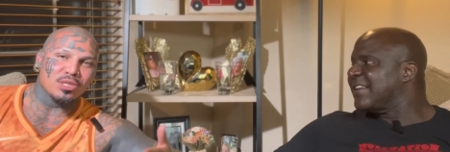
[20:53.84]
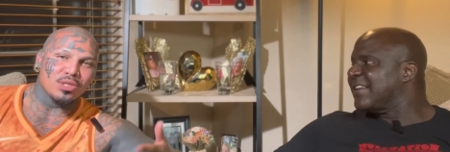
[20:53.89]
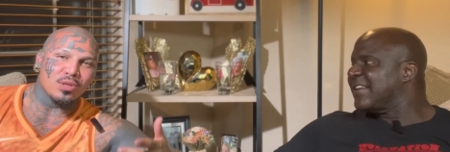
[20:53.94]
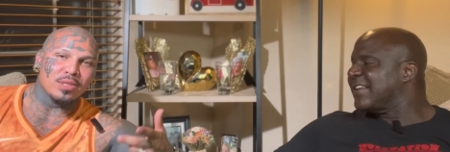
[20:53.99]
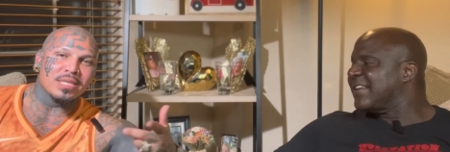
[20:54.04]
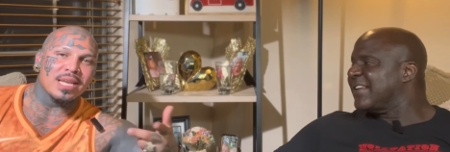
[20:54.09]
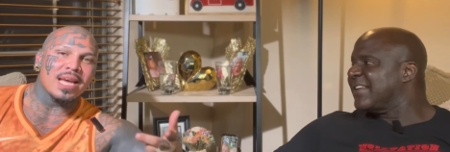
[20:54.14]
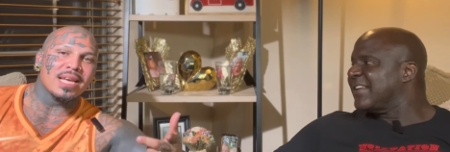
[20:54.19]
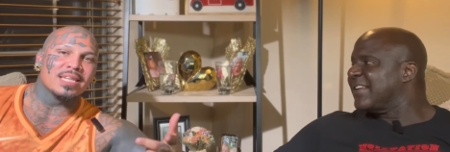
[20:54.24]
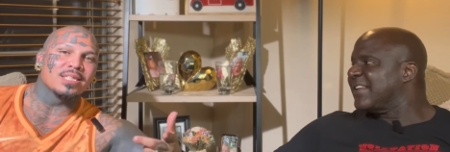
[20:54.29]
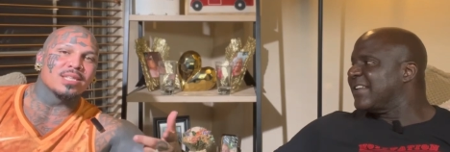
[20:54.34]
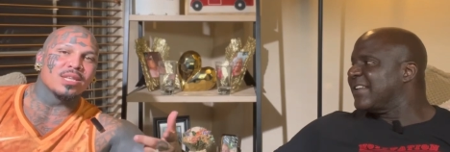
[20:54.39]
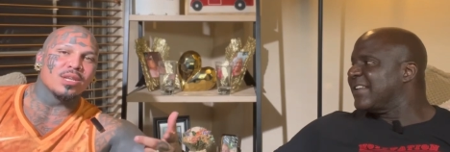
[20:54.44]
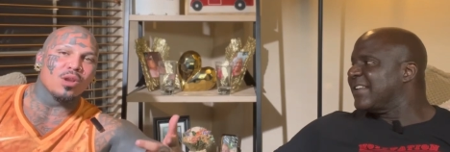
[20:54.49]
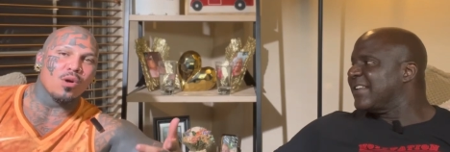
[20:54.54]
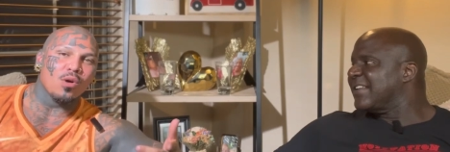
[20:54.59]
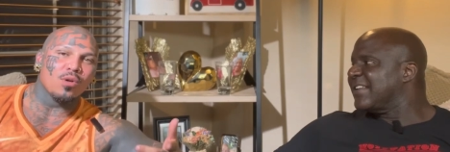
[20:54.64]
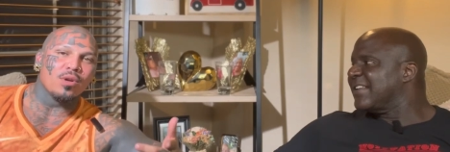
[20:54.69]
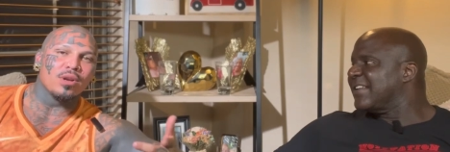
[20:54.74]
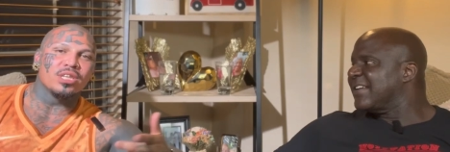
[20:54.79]
Speaker 1: So it's
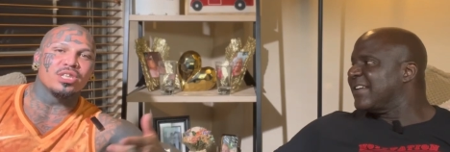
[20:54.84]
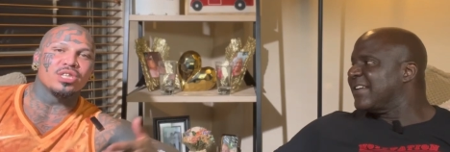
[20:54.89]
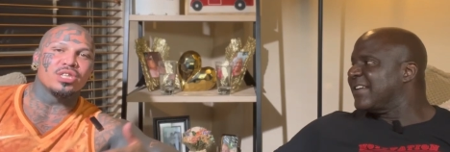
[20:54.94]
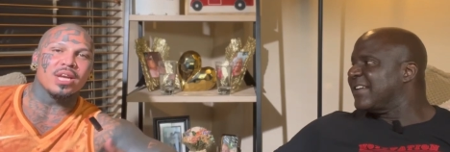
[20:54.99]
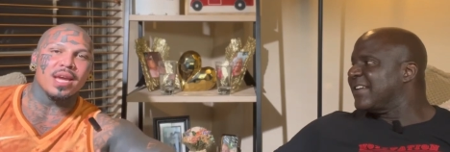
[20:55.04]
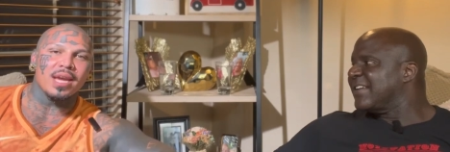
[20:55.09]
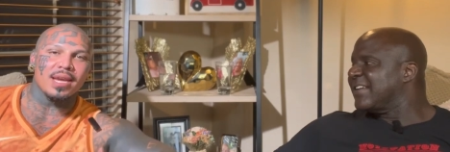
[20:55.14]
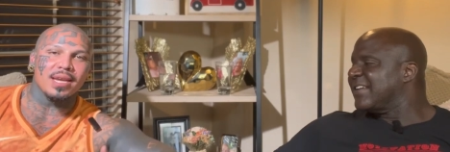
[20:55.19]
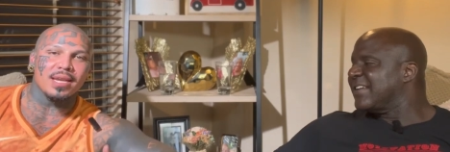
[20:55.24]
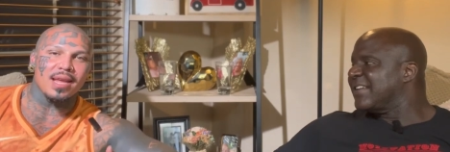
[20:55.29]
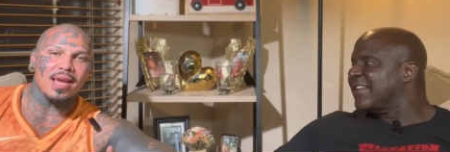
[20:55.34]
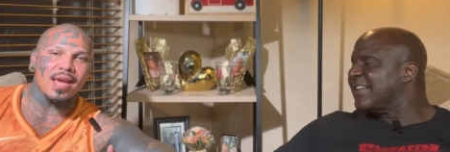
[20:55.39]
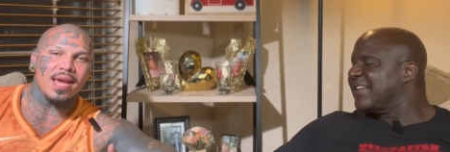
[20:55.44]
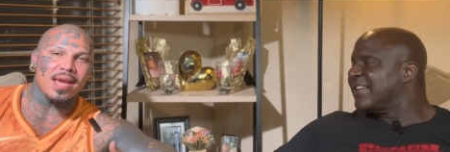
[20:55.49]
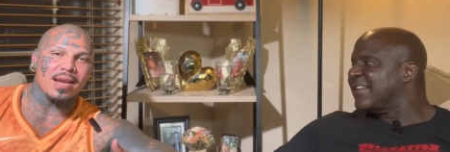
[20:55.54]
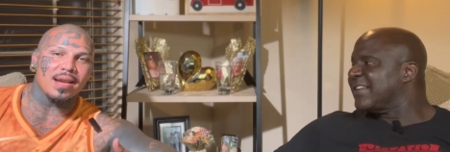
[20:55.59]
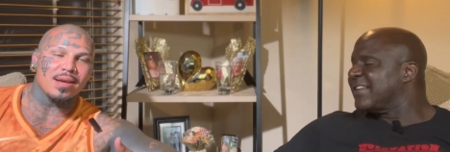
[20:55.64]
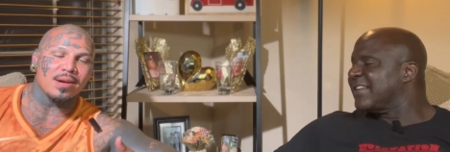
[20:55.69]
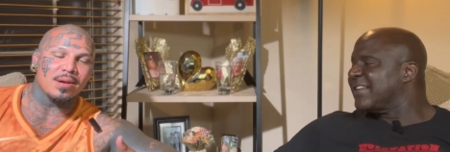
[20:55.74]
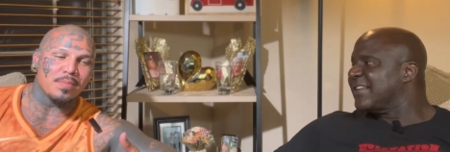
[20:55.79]
Estillore Shane,
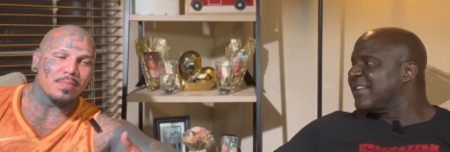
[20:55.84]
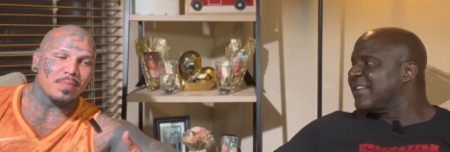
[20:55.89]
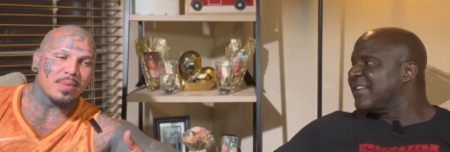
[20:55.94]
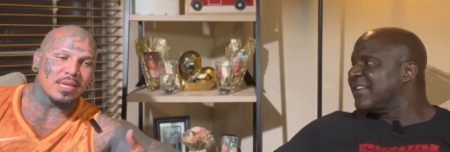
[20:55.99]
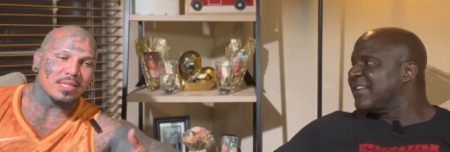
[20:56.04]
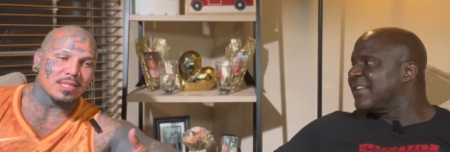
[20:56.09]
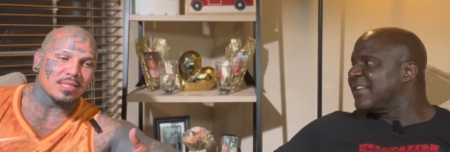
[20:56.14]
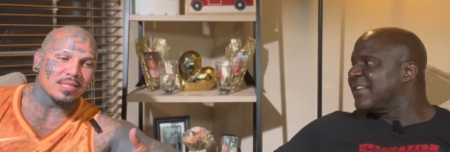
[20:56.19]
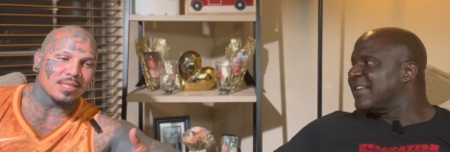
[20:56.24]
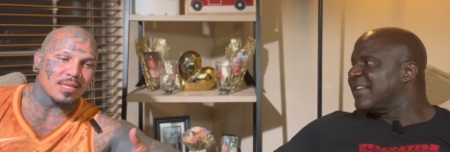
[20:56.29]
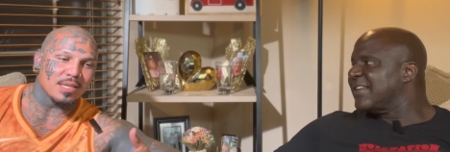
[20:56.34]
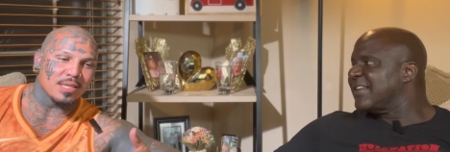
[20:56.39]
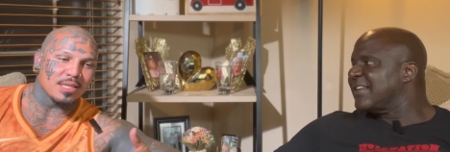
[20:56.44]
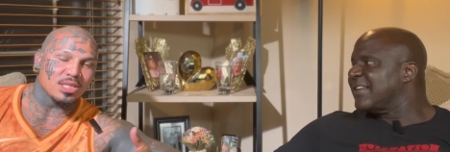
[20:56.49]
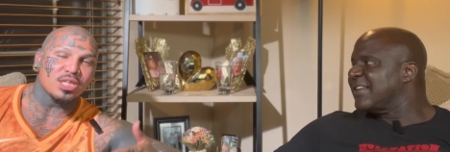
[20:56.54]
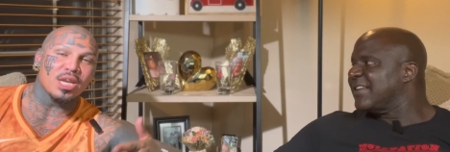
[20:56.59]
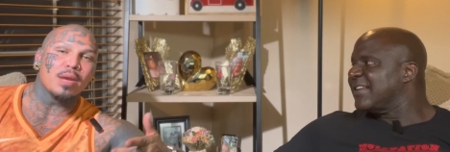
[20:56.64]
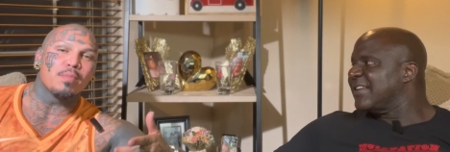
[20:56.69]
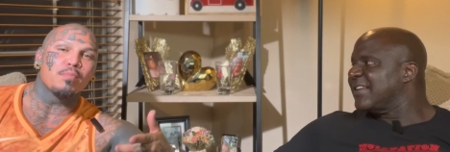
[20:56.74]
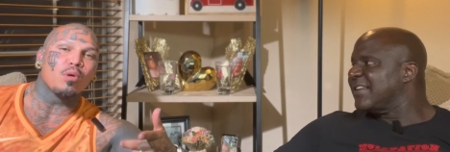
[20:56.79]
and um, it's uh,
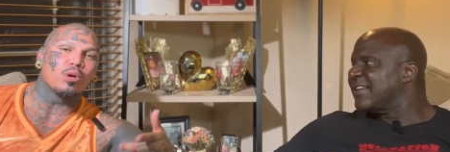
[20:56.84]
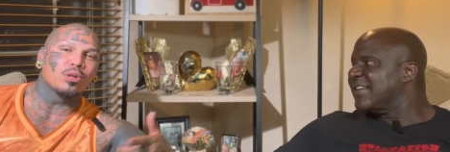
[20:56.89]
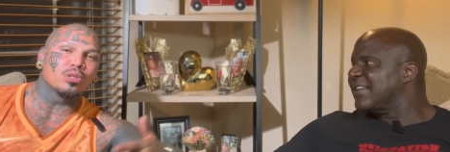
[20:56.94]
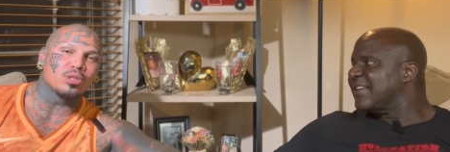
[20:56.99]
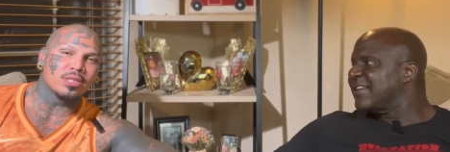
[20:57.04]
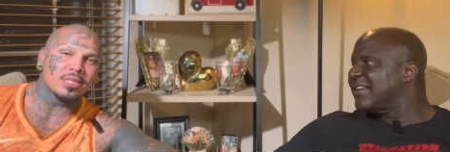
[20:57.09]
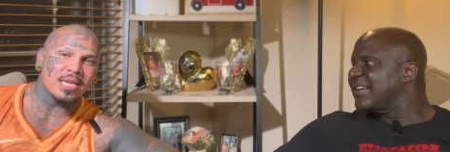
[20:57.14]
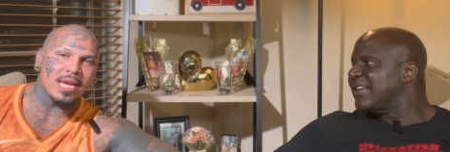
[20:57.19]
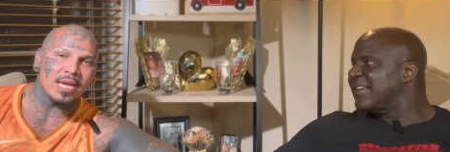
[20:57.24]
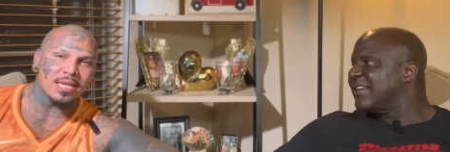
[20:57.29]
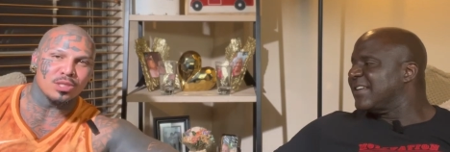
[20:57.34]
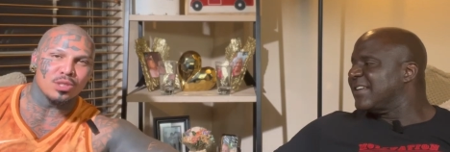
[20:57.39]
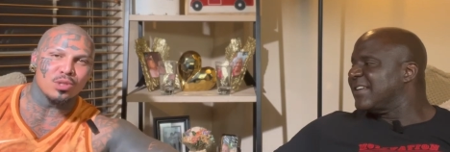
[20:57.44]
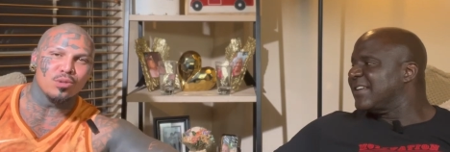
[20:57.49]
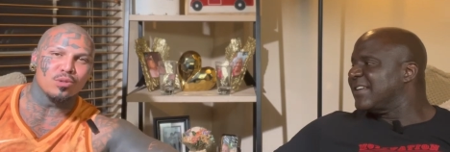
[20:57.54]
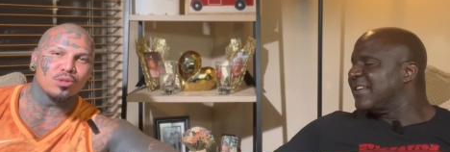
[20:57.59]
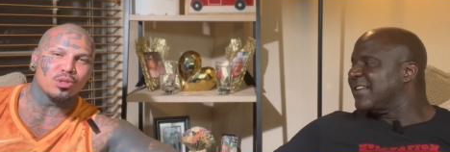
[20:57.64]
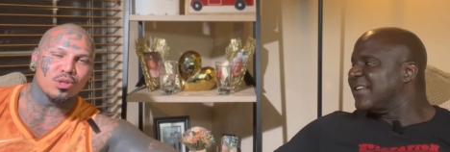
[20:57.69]
Shane Portrait Tattoo.